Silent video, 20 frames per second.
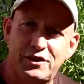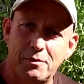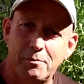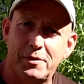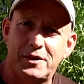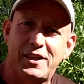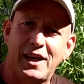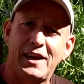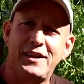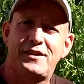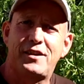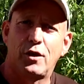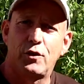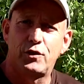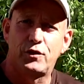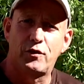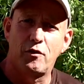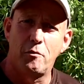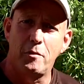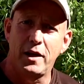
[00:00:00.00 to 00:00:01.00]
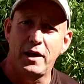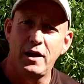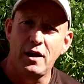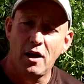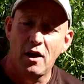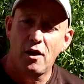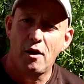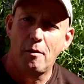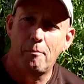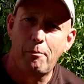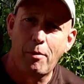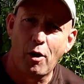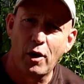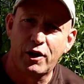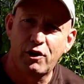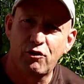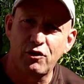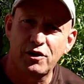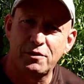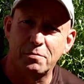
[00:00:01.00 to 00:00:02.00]
some potatoes for me by
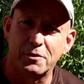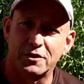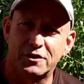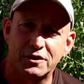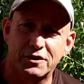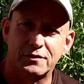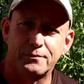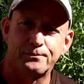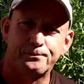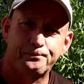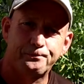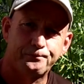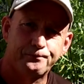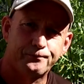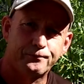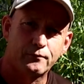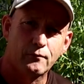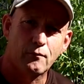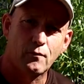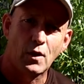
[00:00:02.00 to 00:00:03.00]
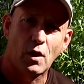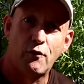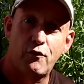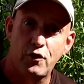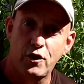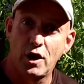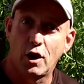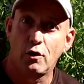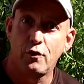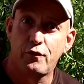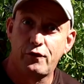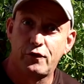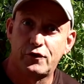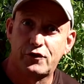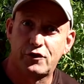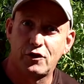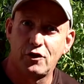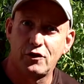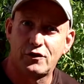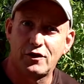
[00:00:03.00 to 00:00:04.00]
Christmas, you know,
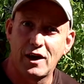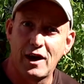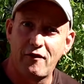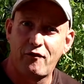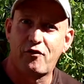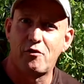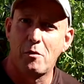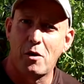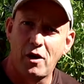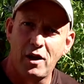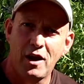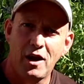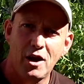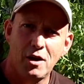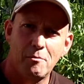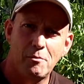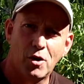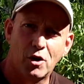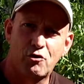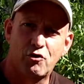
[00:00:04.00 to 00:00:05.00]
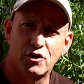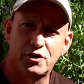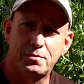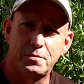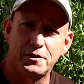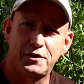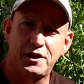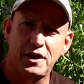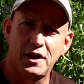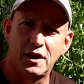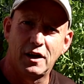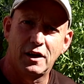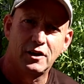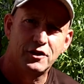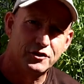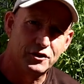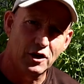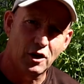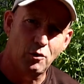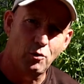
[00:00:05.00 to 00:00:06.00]
to, to have for my, my Christmas dinner.
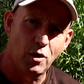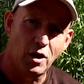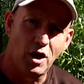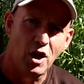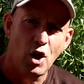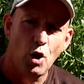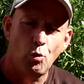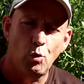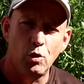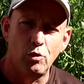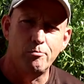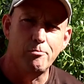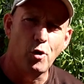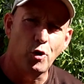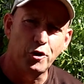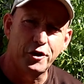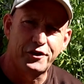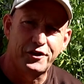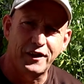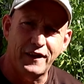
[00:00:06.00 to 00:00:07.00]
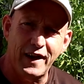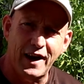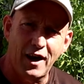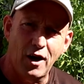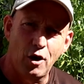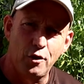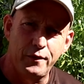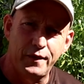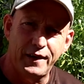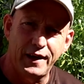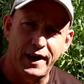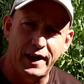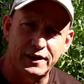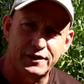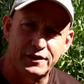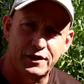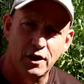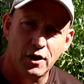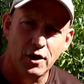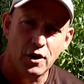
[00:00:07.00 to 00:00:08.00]
So uh, we'll monitor that over the next